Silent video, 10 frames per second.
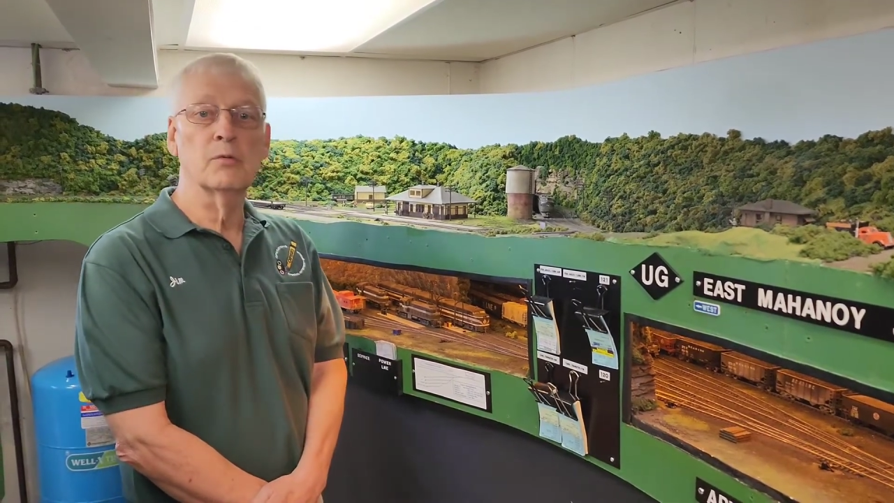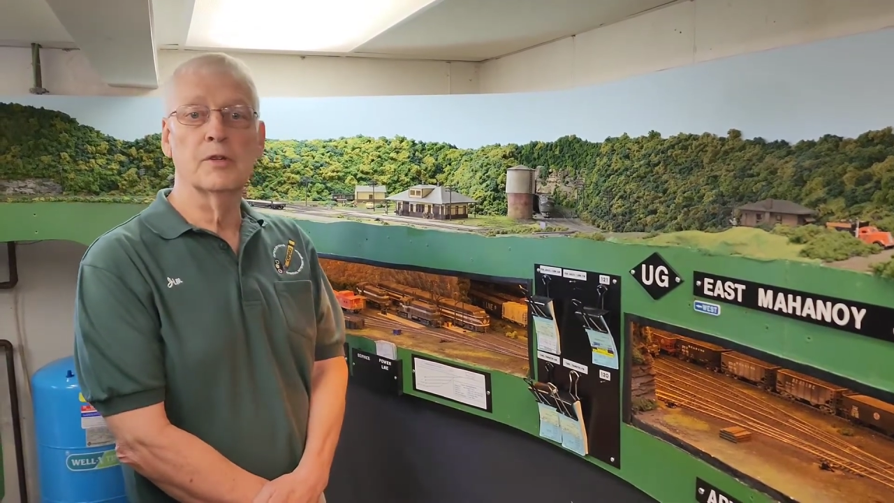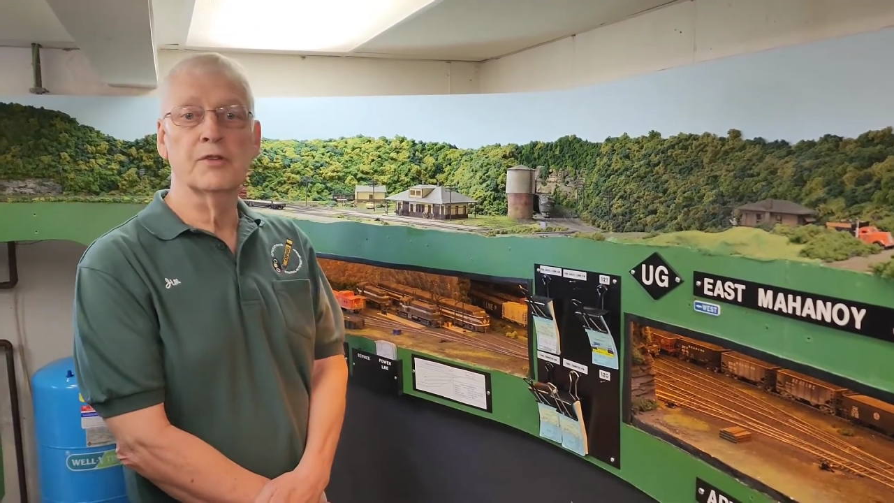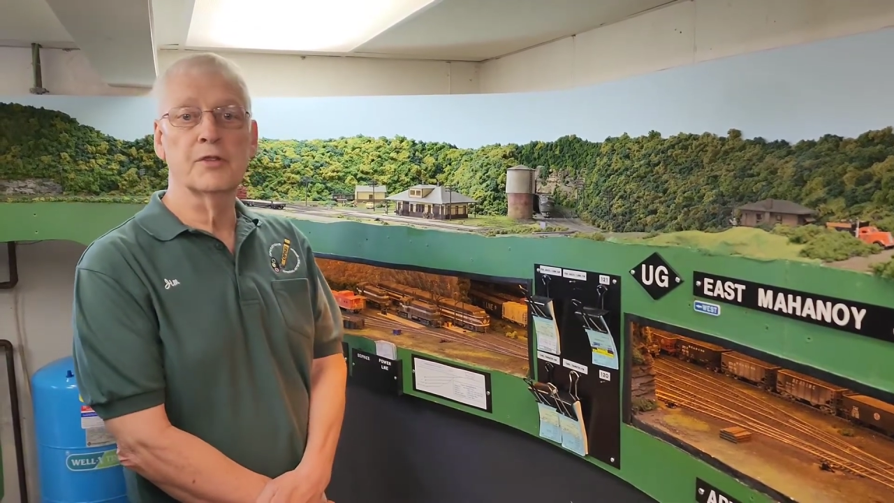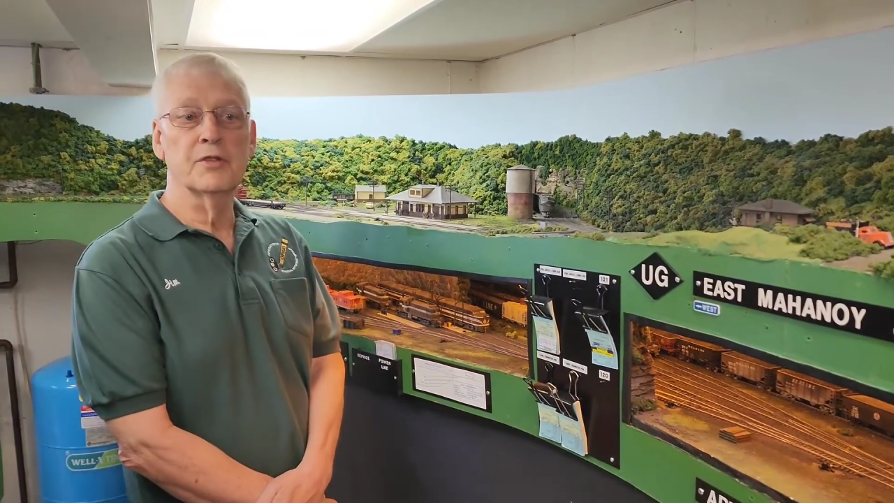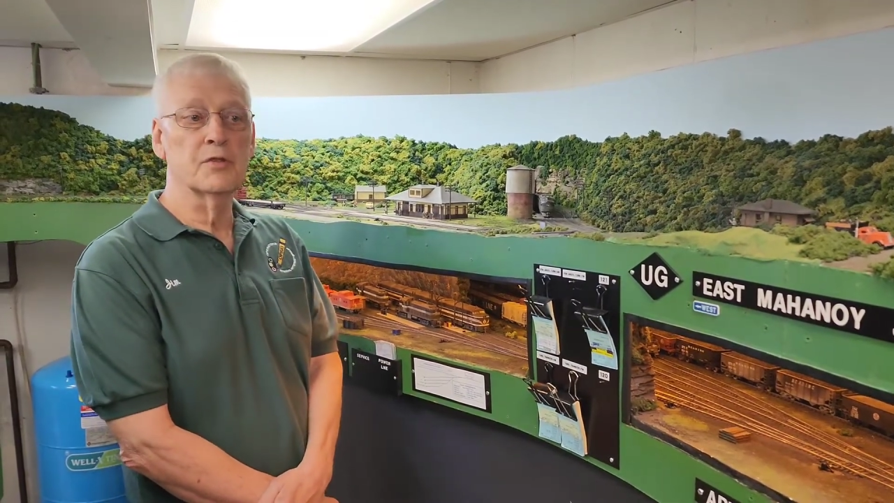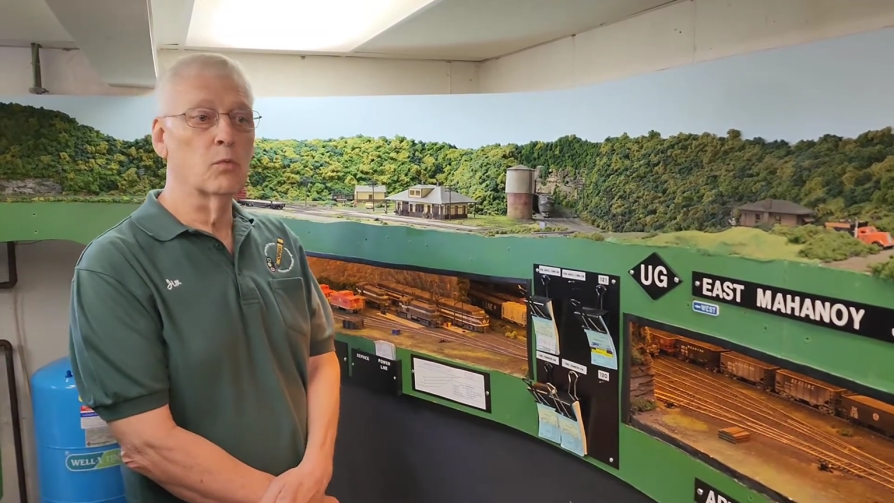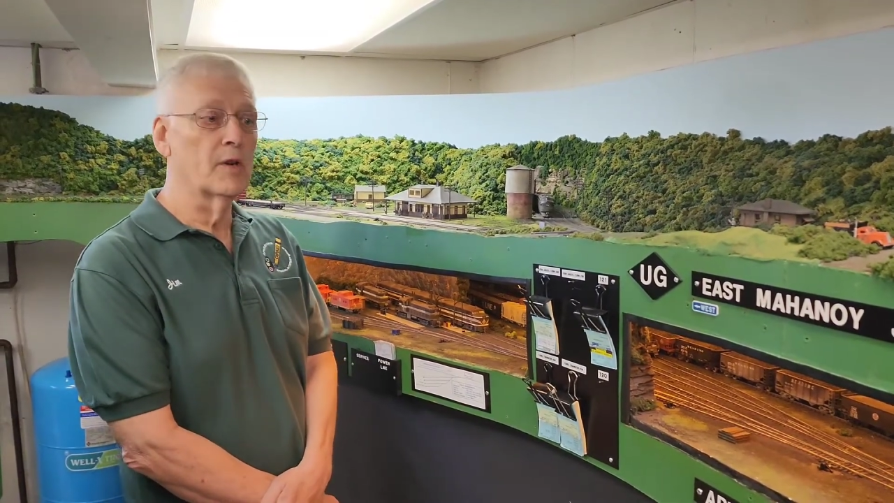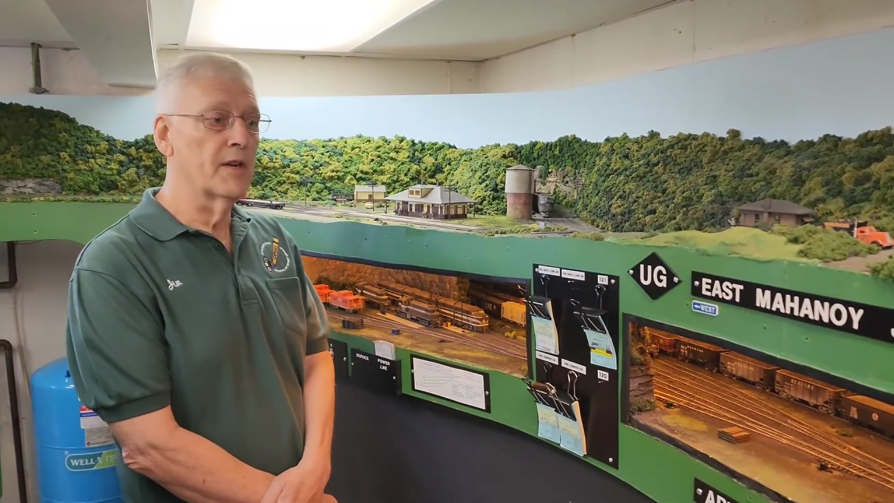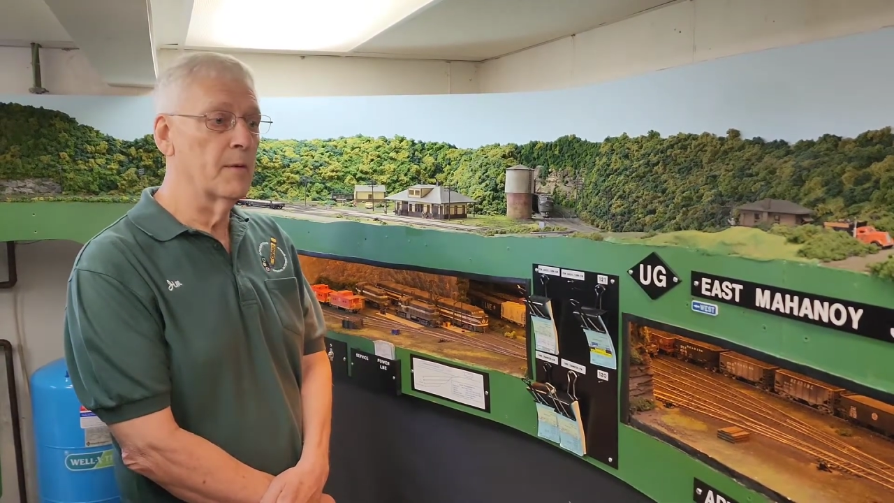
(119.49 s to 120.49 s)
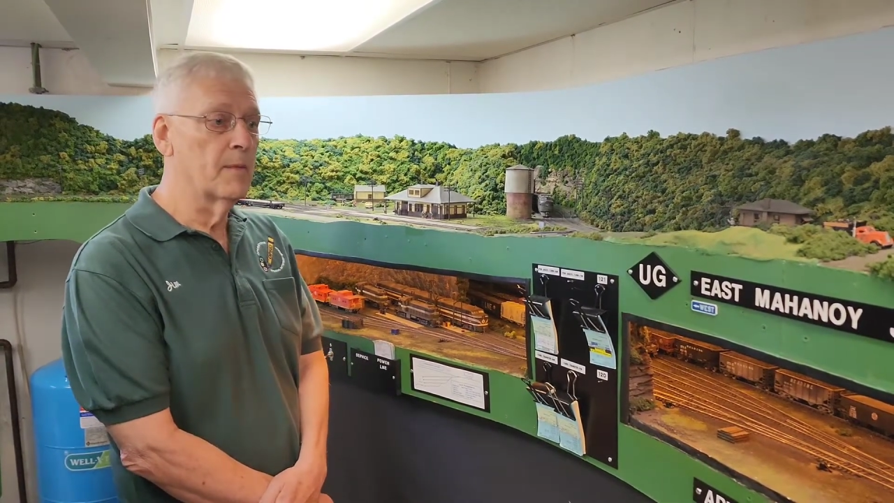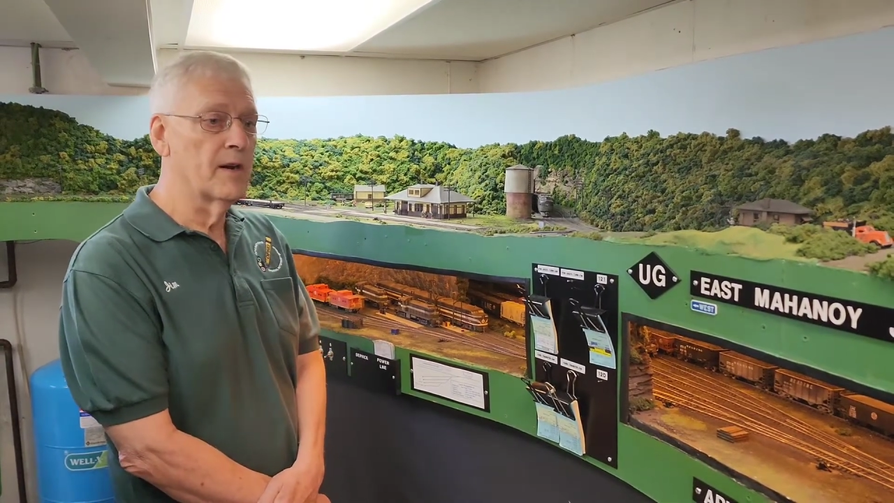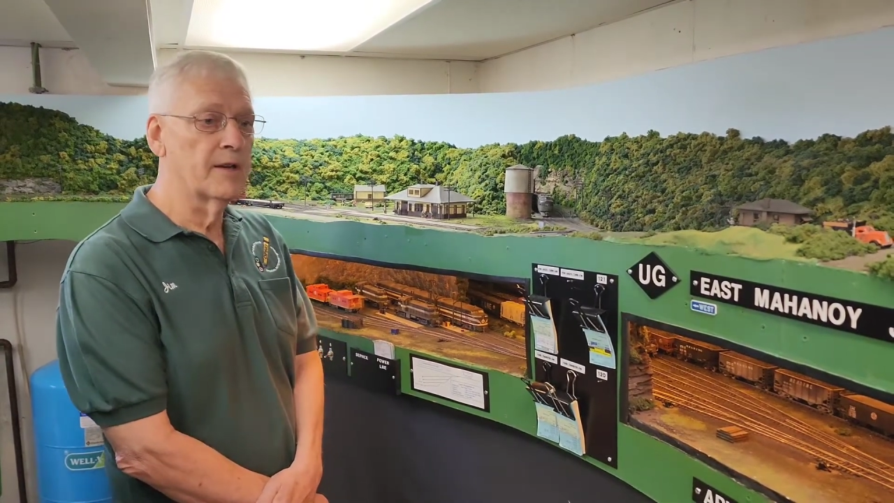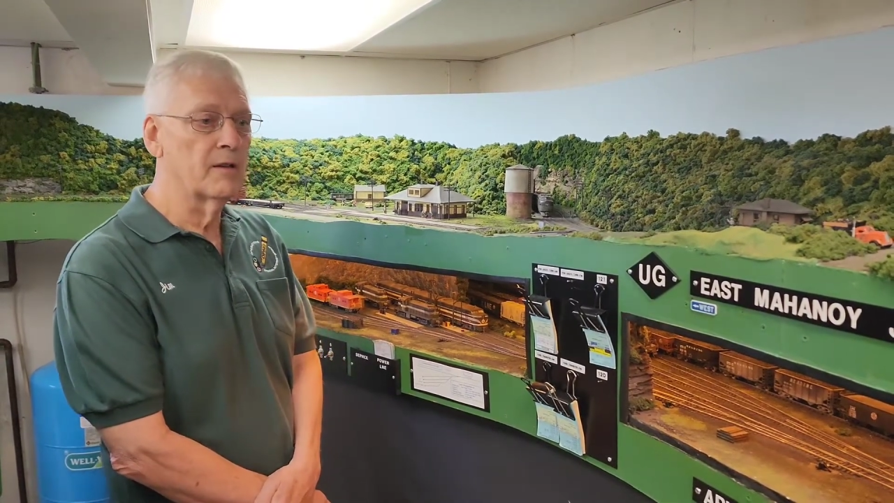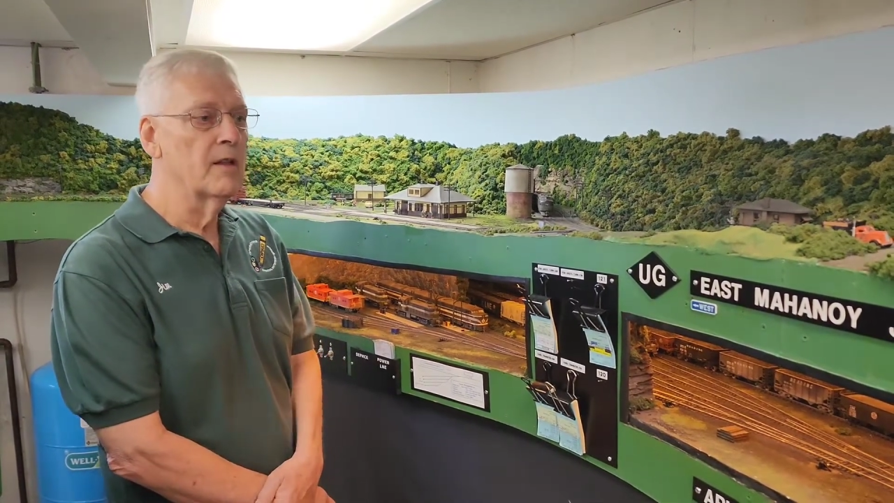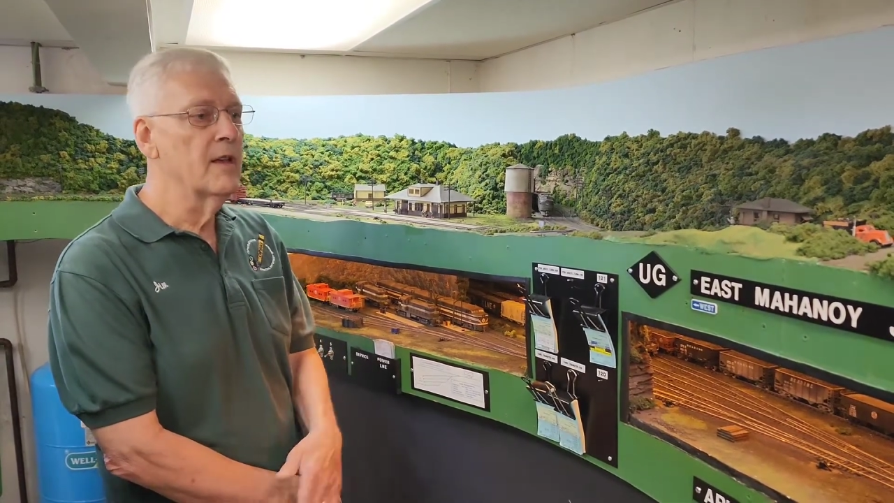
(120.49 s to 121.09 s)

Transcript: which is what I model.